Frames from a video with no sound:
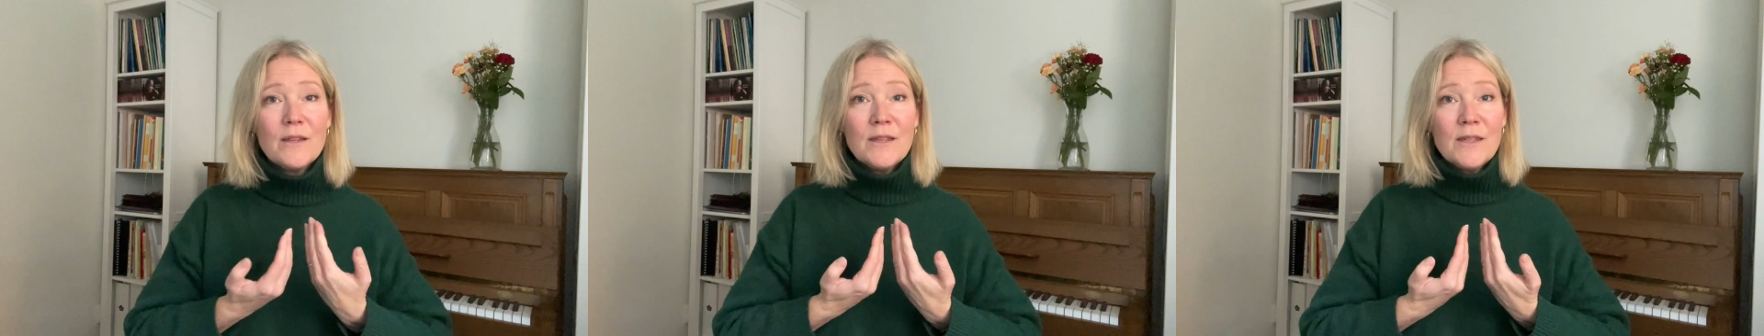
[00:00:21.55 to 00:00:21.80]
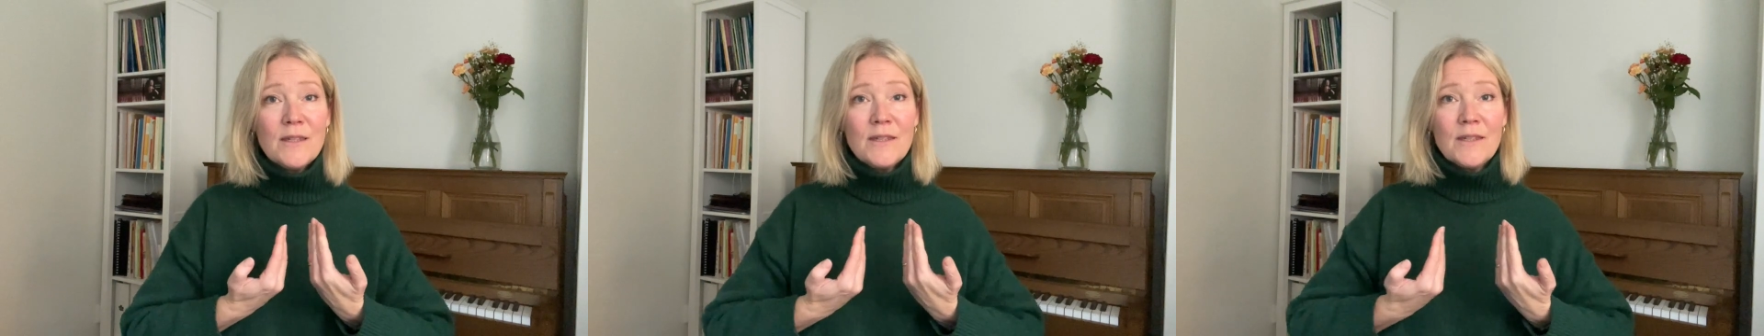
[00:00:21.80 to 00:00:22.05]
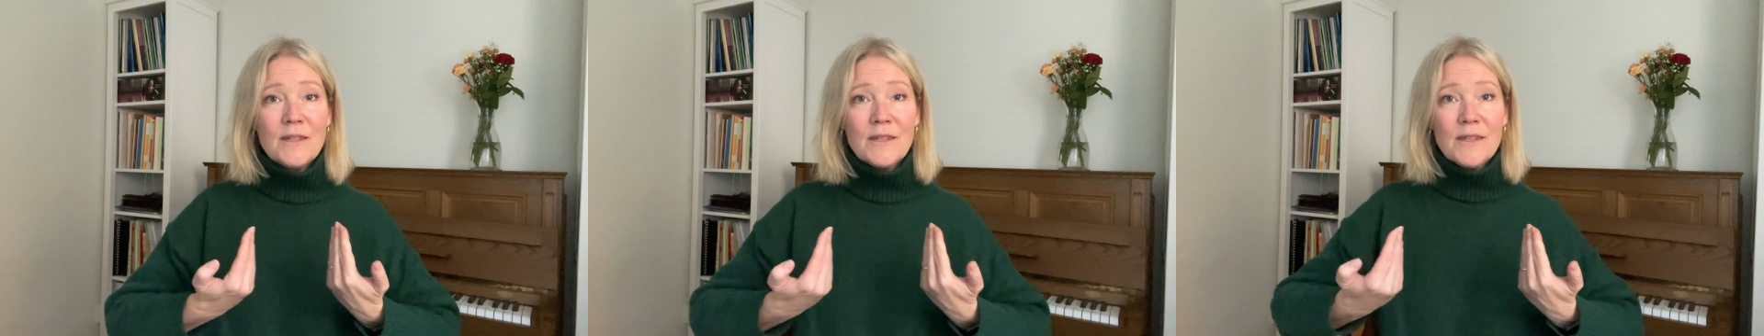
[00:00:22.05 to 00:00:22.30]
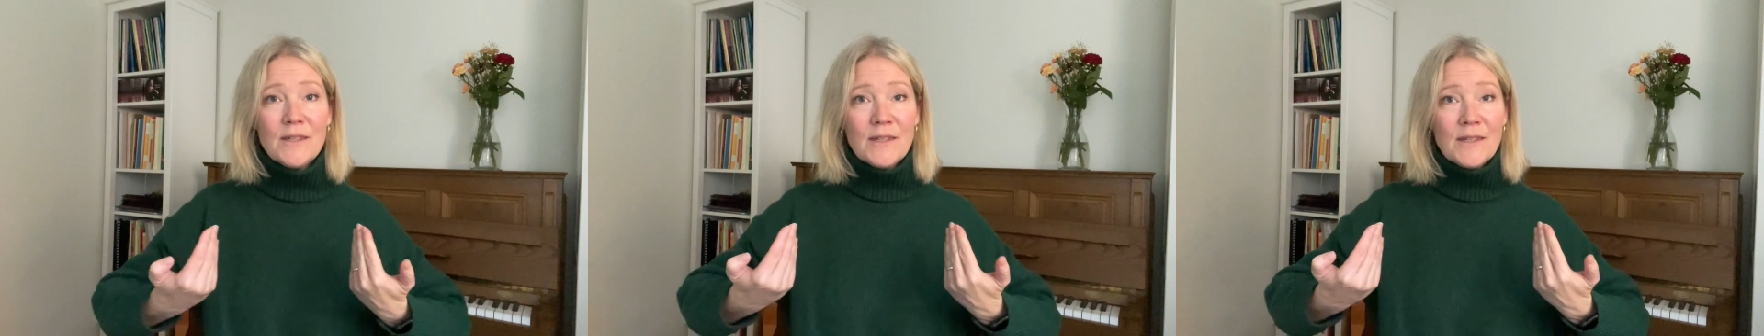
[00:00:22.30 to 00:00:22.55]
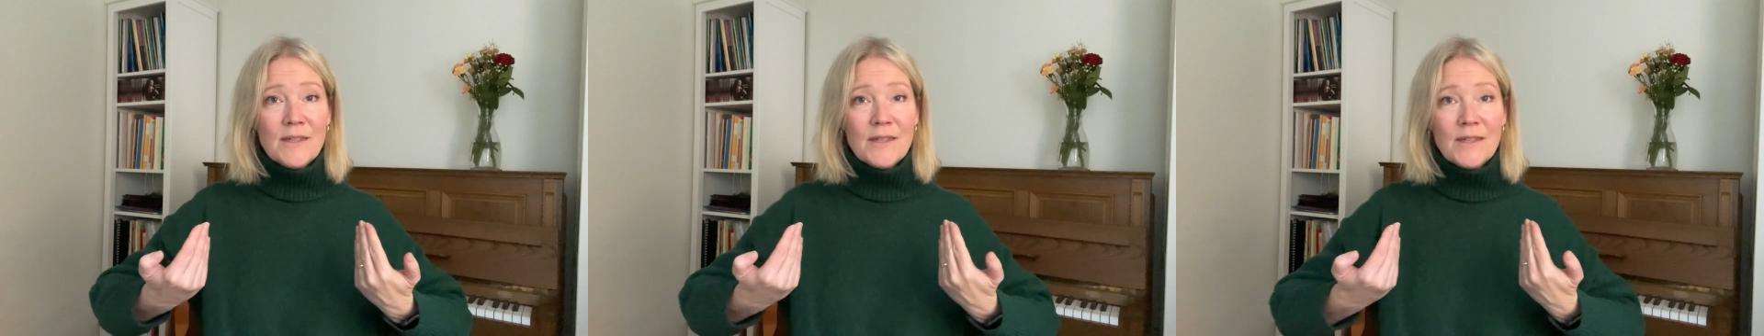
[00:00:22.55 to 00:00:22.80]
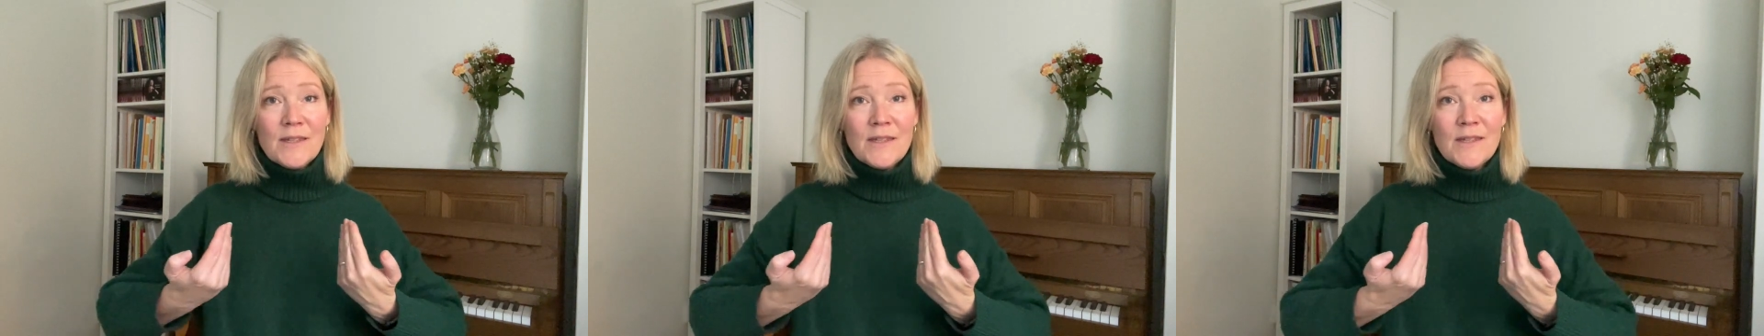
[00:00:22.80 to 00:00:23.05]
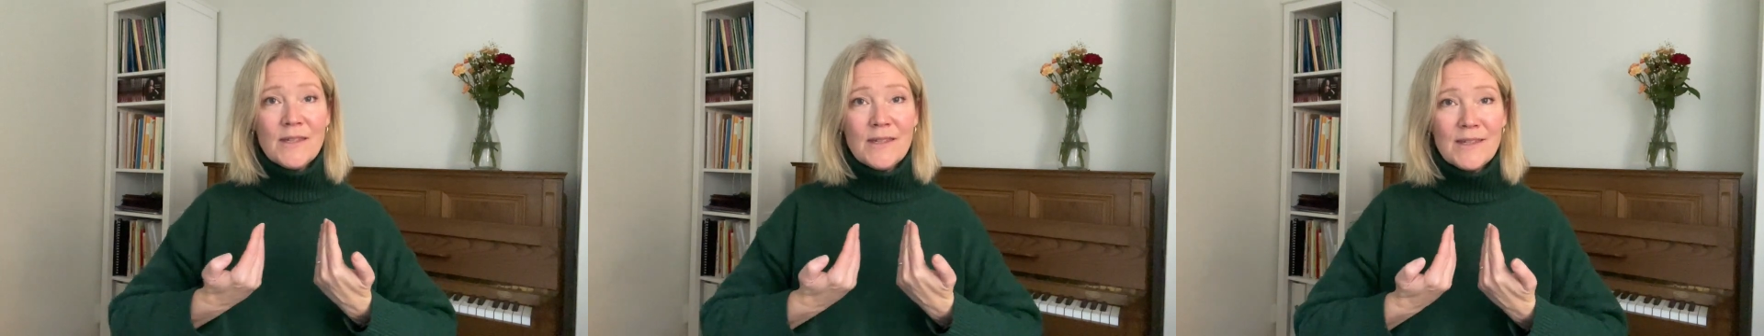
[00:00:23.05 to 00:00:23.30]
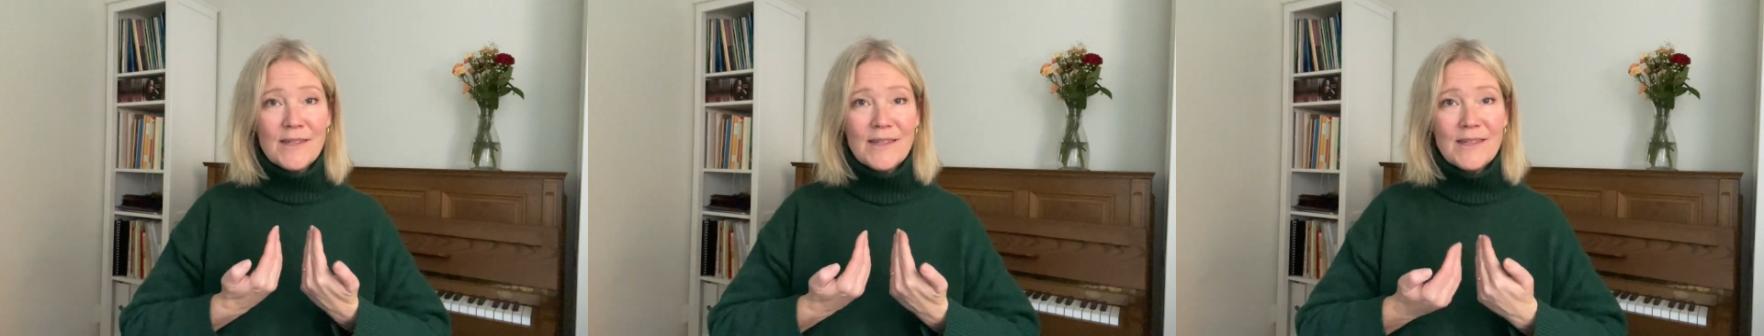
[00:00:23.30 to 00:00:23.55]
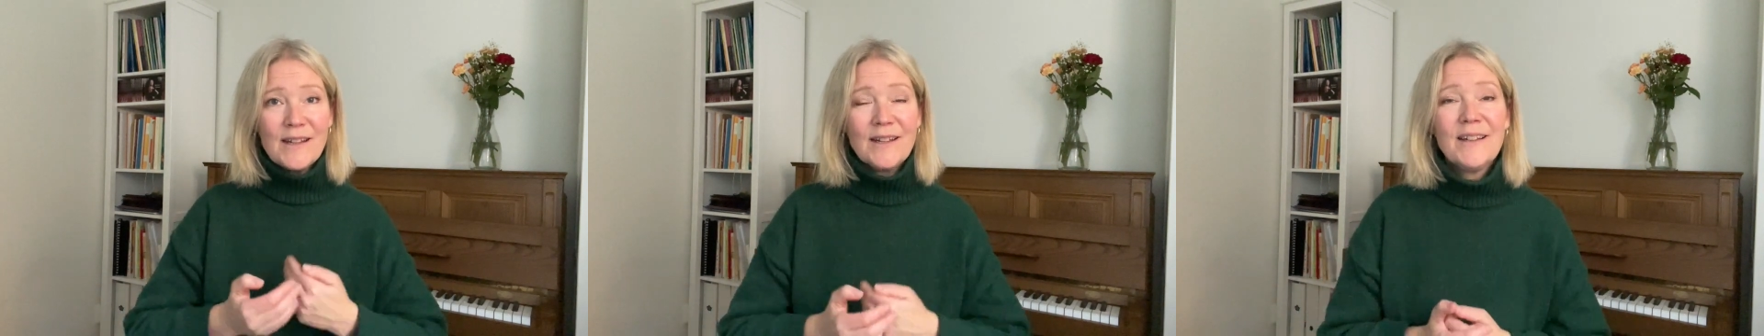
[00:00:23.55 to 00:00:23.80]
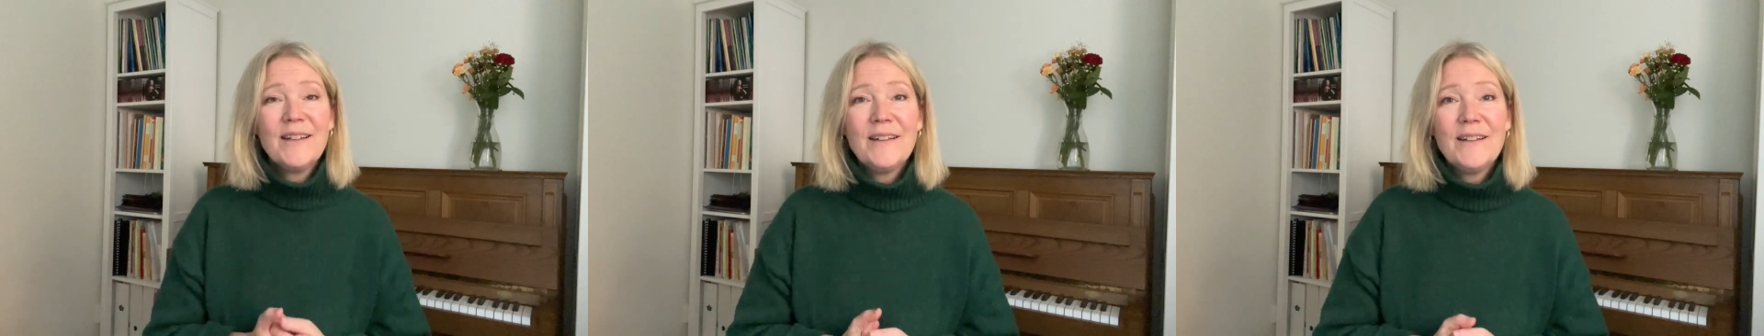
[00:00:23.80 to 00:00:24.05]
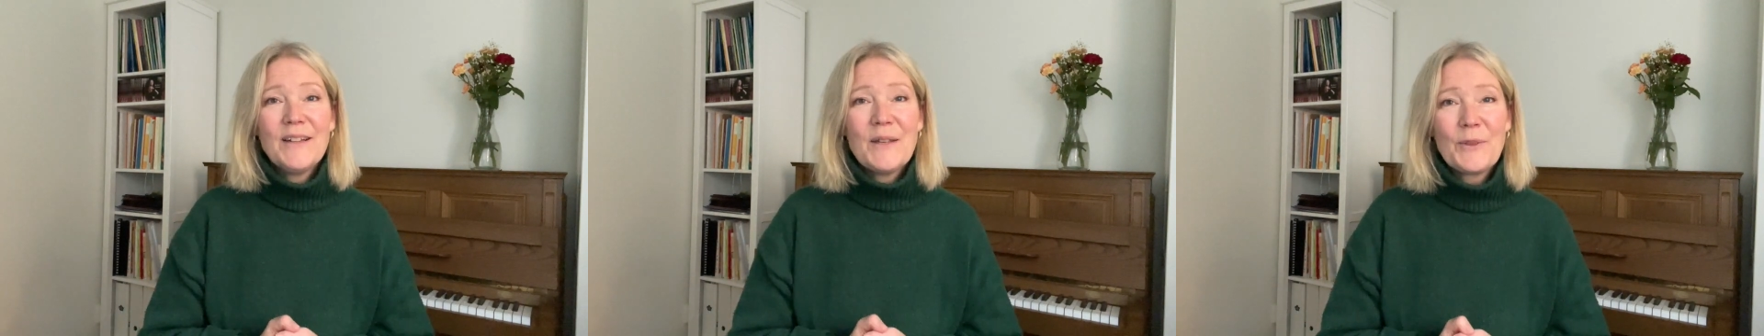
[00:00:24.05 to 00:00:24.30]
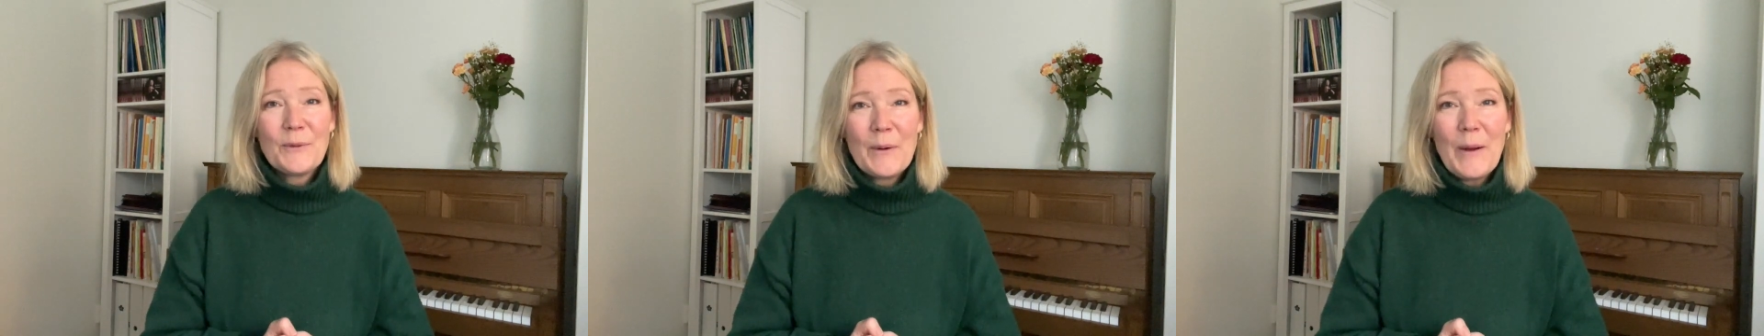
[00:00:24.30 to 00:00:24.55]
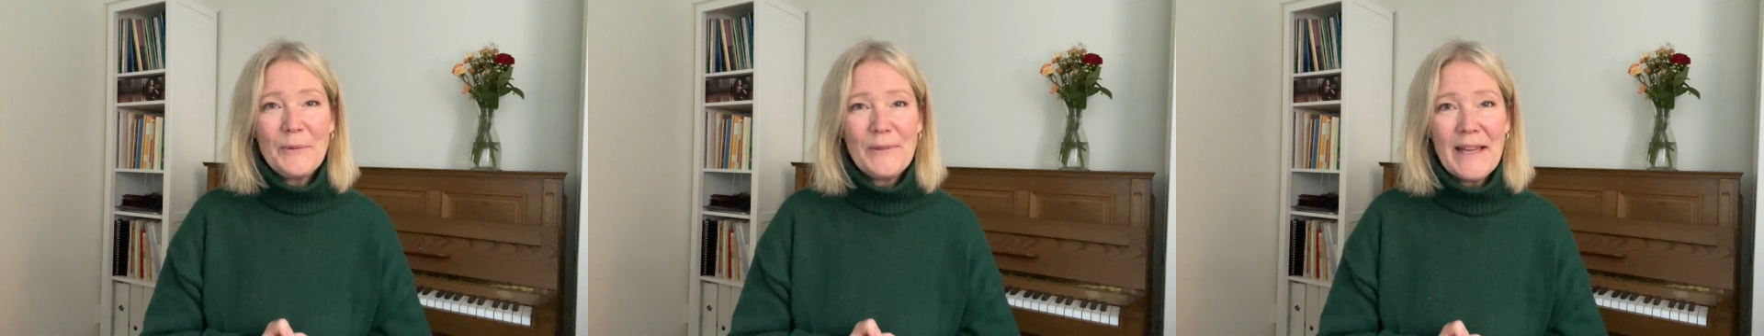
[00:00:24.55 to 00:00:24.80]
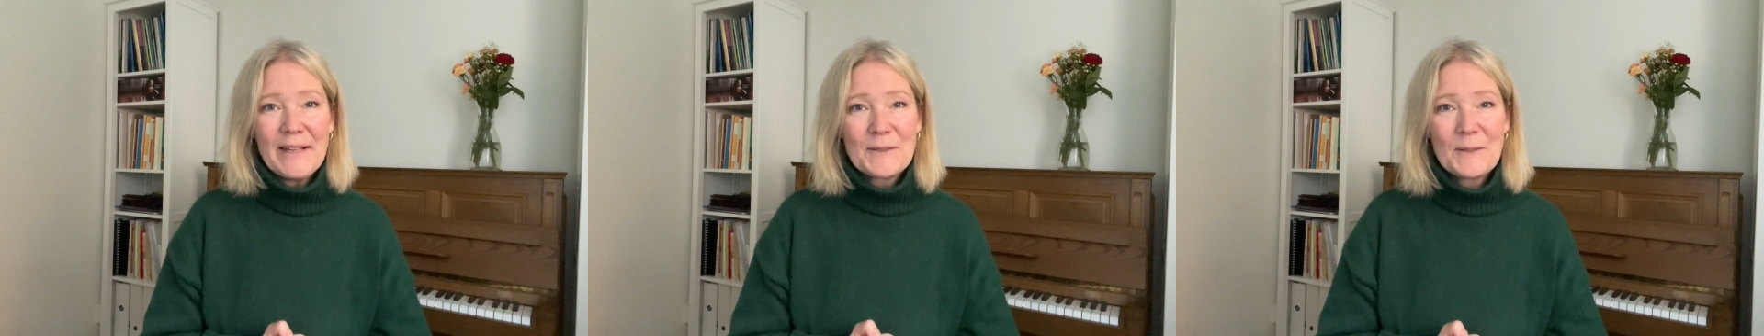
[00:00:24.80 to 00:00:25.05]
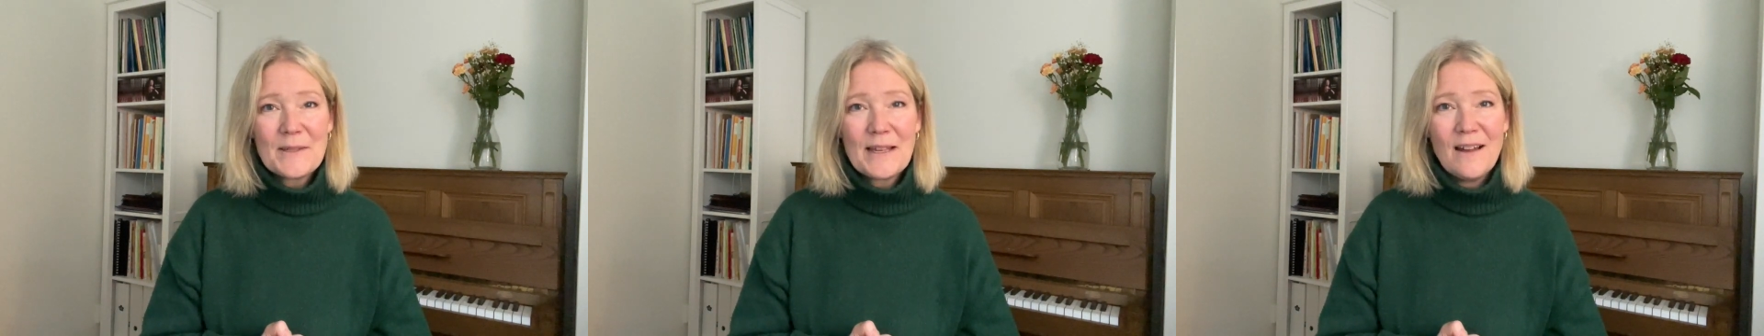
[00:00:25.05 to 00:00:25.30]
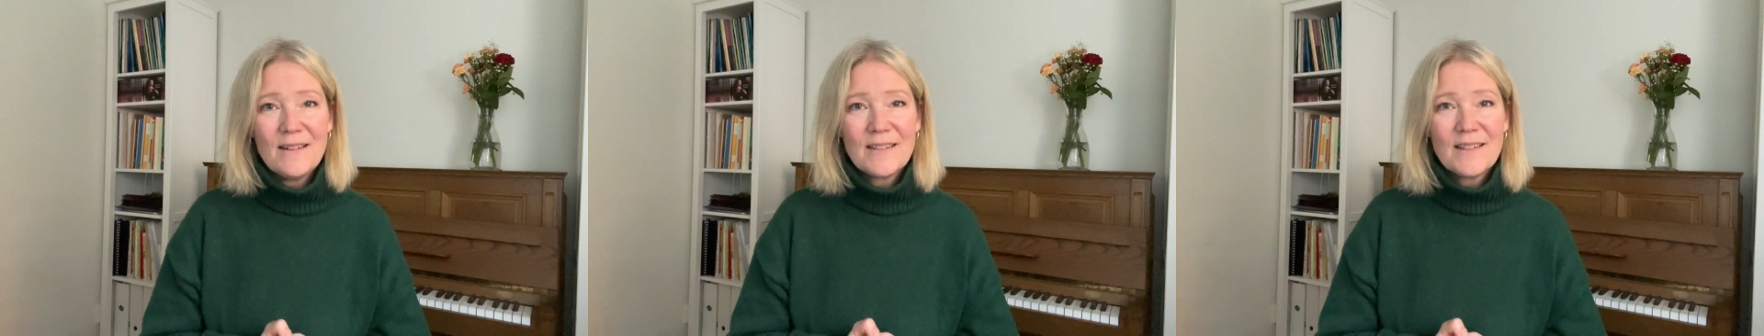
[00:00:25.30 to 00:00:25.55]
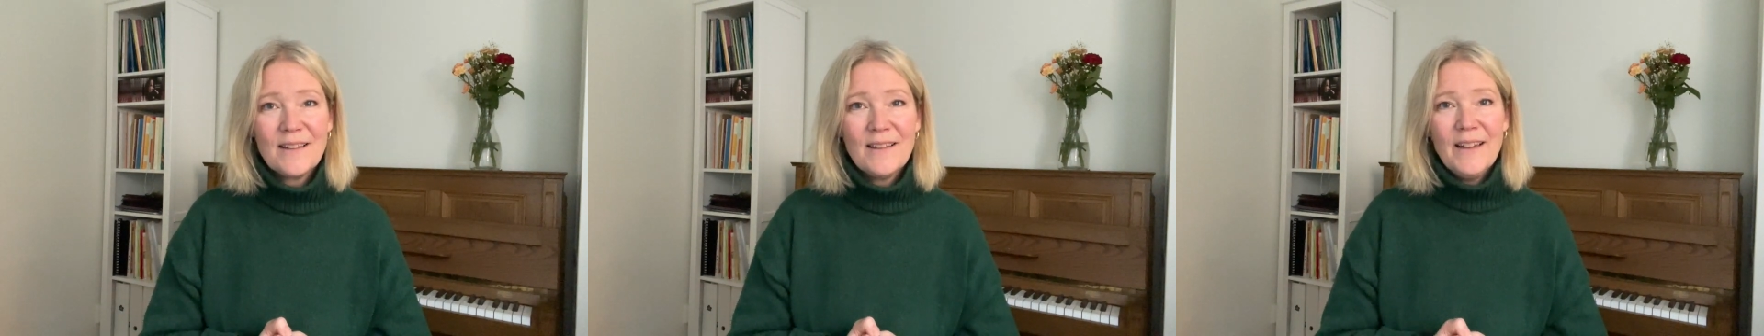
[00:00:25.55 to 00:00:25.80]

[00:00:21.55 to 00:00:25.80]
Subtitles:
zzz, throughout the exercise.